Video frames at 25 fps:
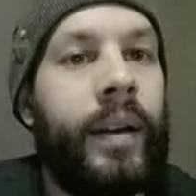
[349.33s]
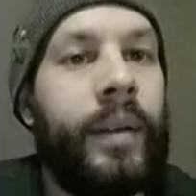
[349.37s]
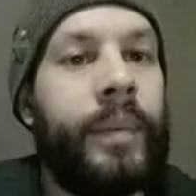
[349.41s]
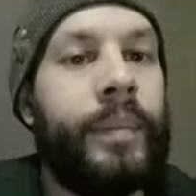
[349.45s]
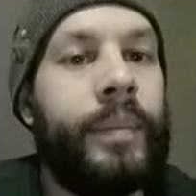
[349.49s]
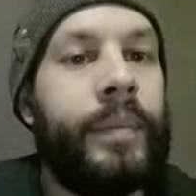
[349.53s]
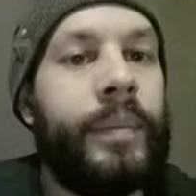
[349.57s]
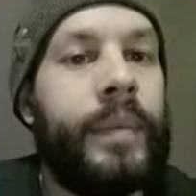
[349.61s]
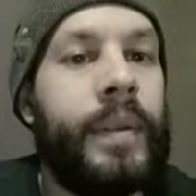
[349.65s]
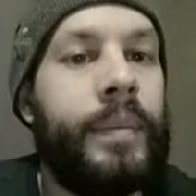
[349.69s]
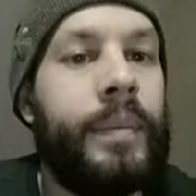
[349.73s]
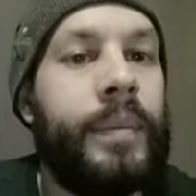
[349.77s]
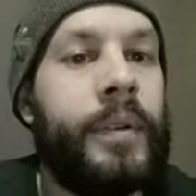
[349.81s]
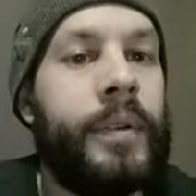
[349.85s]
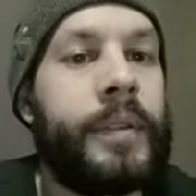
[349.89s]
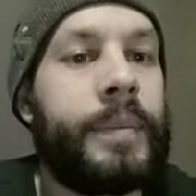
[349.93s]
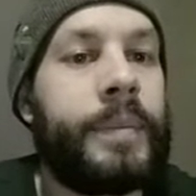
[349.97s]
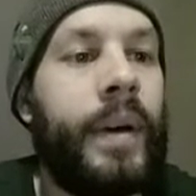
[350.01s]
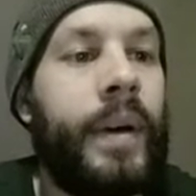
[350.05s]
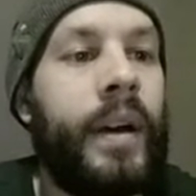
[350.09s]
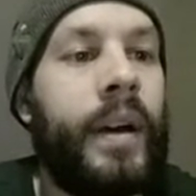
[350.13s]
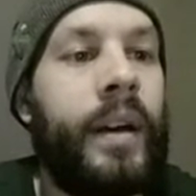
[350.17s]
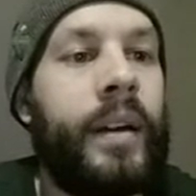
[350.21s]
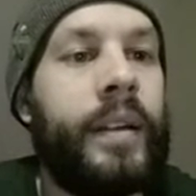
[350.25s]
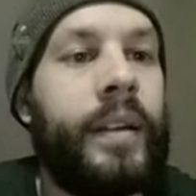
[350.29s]
He moves
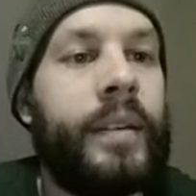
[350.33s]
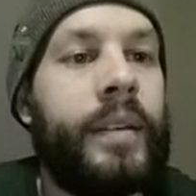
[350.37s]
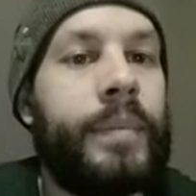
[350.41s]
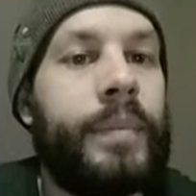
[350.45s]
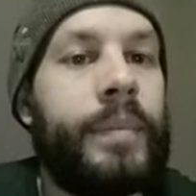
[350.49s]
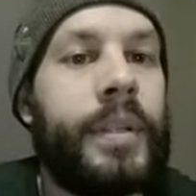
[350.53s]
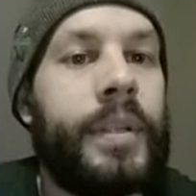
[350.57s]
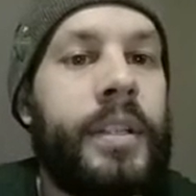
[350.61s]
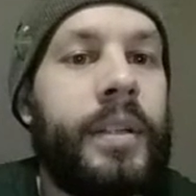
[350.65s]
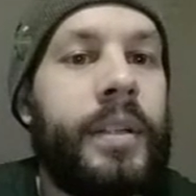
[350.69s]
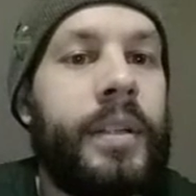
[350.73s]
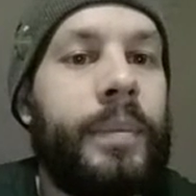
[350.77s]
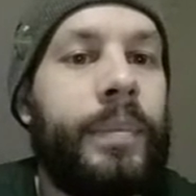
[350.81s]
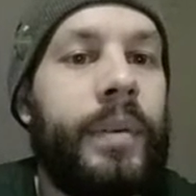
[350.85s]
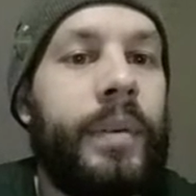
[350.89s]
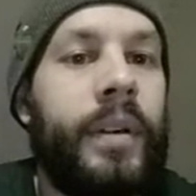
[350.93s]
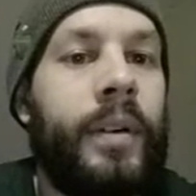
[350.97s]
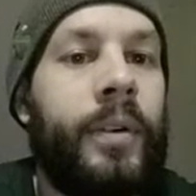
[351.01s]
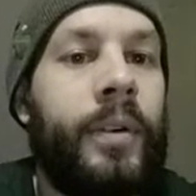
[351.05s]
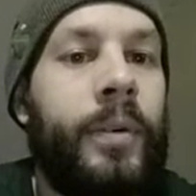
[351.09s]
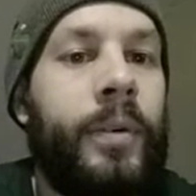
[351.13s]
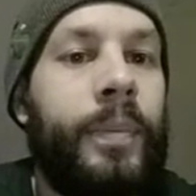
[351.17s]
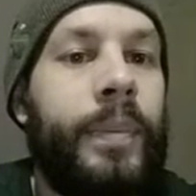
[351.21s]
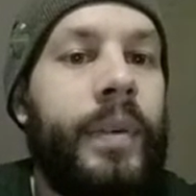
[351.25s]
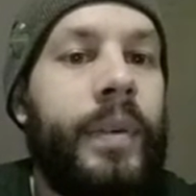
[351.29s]
pawn, bishop
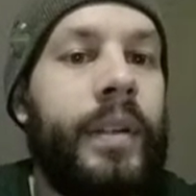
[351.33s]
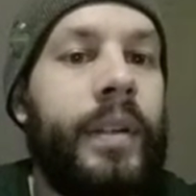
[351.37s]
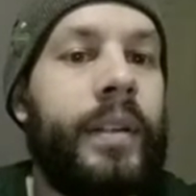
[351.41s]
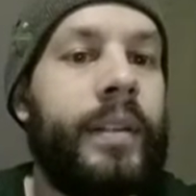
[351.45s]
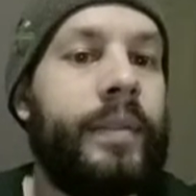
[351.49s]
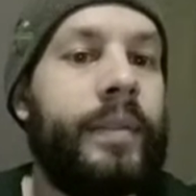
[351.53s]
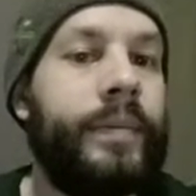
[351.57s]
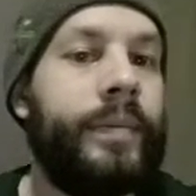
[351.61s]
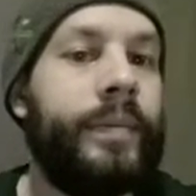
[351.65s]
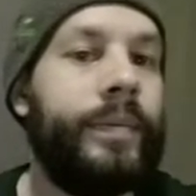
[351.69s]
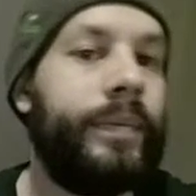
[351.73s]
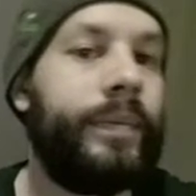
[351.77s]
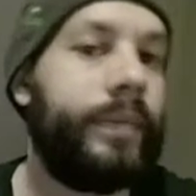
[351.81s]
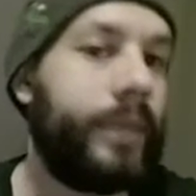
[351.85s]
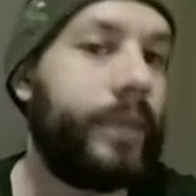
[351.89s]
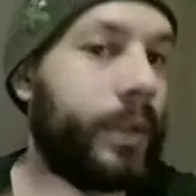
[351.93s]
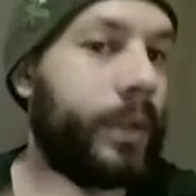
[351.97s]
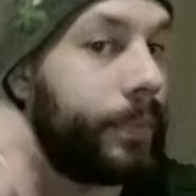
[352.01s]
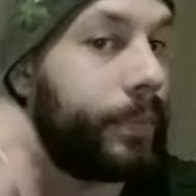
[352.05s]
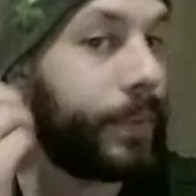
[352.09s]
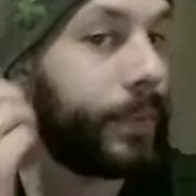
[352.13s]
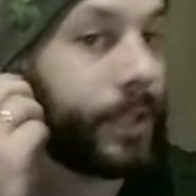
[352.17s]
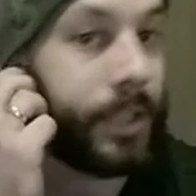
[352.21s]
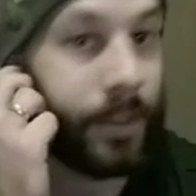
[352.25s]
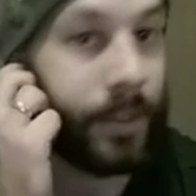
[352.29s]
open, or
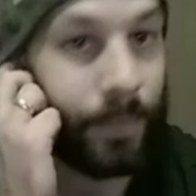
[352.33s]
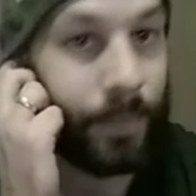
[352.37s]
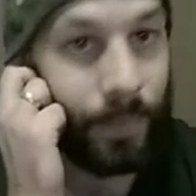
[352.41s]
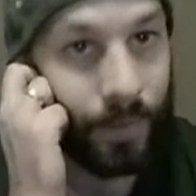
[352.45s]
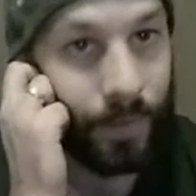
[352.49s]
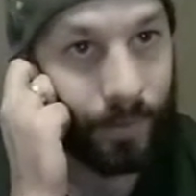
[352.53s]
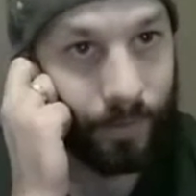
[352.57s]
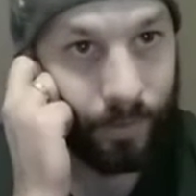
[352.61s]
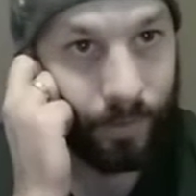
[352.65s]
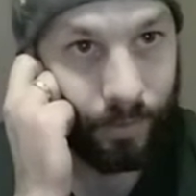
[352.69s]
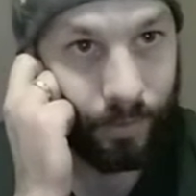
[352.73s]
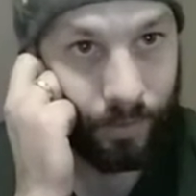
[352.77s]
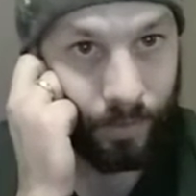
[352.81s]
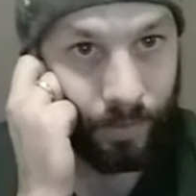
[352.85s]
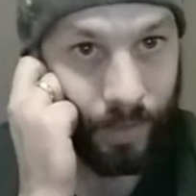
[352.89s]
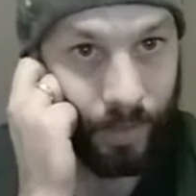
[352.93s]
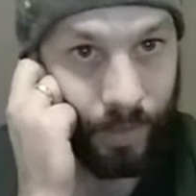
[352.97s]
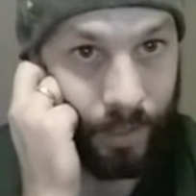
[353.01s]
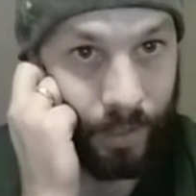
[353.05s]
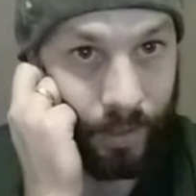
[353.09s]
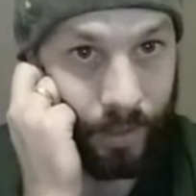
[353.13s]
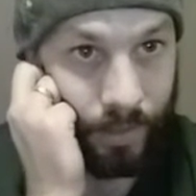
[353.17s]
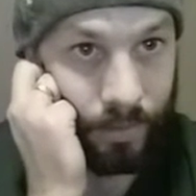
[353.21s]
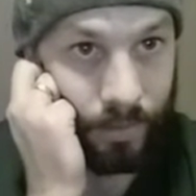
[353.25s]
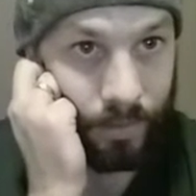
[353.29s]
bishop into
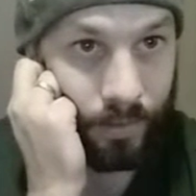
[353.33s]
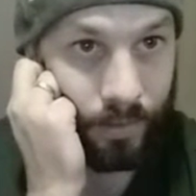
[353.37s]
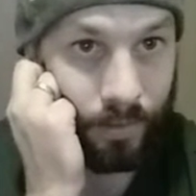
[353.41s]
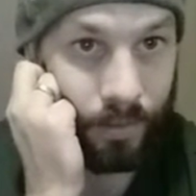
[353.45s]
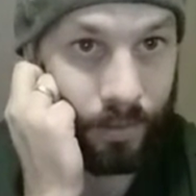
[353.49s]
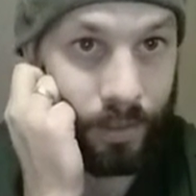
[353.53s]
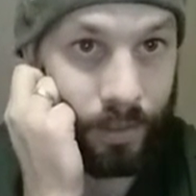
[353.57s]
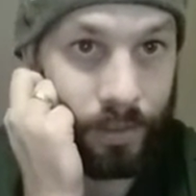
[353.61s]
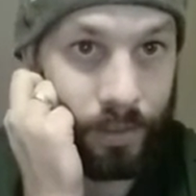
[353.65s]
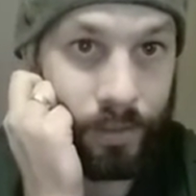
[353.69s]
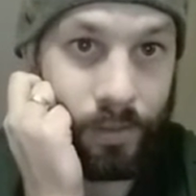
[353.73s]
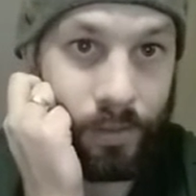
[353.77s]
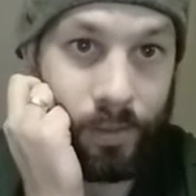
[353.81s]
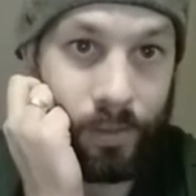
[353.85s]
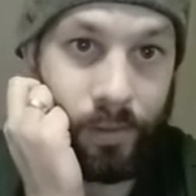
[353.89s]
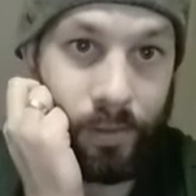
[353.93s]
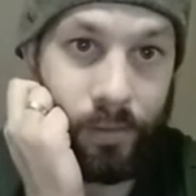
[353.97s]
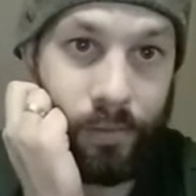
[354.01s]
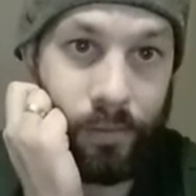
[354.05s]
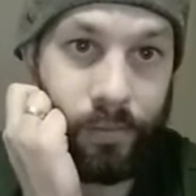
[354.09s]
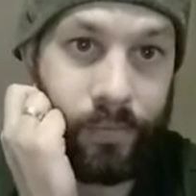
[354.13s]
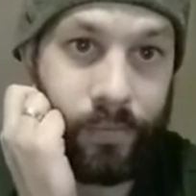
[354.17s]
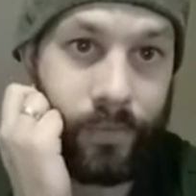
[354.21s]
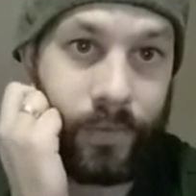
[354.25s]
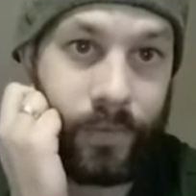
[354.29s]
to
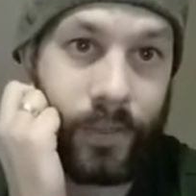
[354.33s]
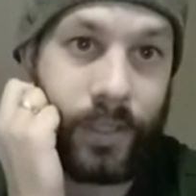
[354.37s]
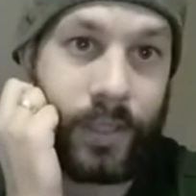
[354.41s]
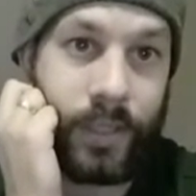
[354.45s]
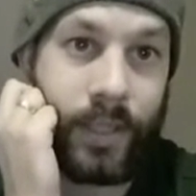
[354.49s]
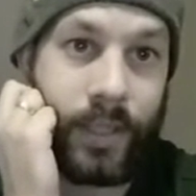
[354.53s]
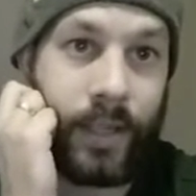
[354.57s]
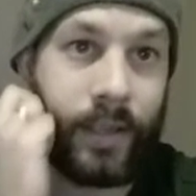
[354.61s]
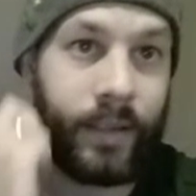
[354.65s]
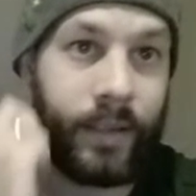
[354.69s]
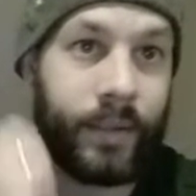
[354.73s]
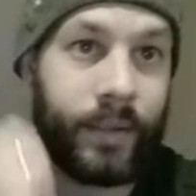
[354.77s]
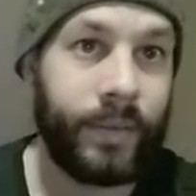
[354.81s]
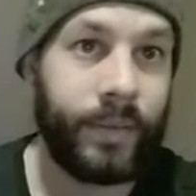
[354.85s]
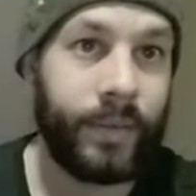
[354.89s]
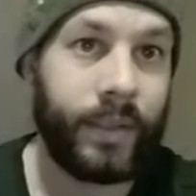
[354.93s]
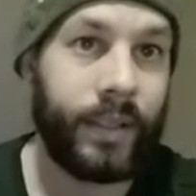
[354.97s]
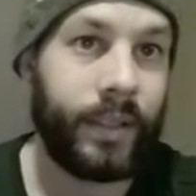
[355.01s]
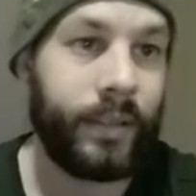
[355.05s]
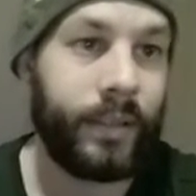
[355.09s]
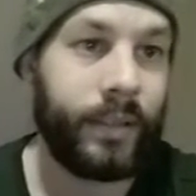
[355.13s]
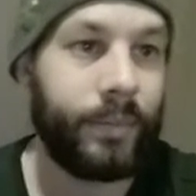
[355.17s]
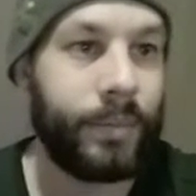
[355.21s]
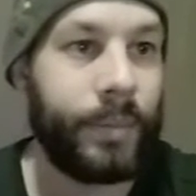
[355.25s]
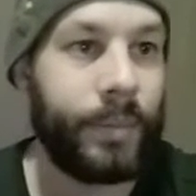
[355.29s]
e2, just kind of
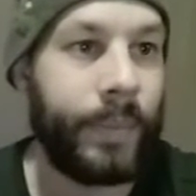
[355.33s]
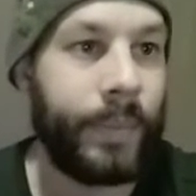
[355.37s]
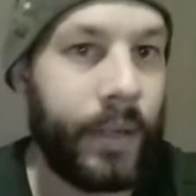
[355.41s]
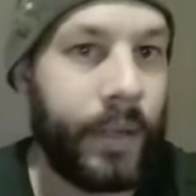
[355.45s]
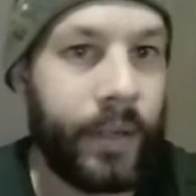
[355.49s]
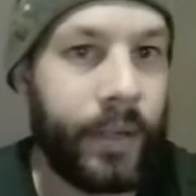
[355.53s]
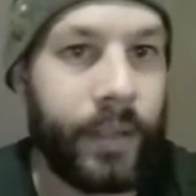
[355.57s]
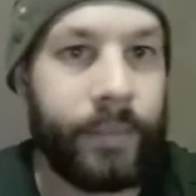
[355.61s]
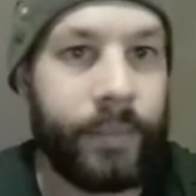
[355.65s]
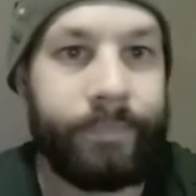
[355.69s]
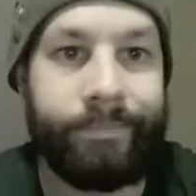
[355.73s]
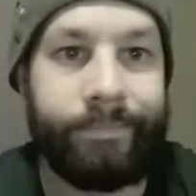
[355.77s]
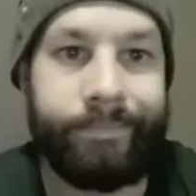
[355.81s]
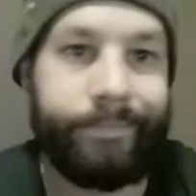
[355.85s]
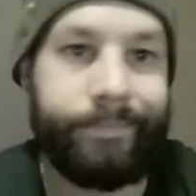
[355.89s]
like preparing,